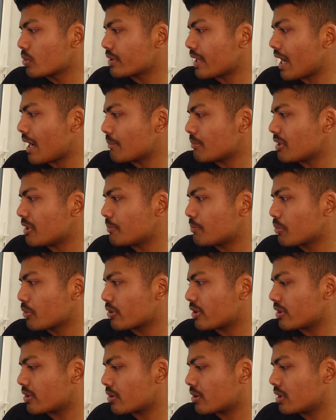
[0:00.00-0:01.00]
Oh damn,
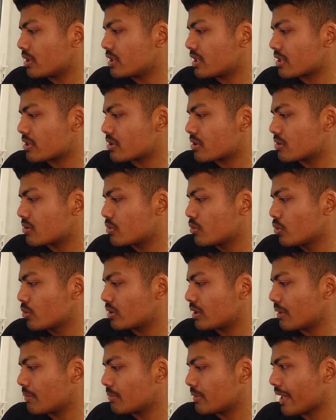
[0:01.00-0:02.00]
did Potato Girl
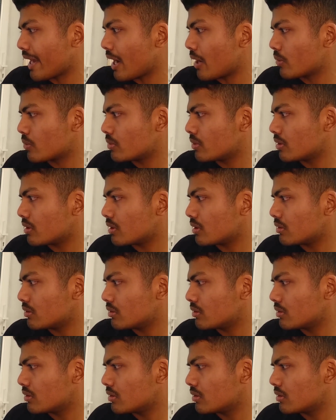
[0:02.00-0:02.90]
just took them down?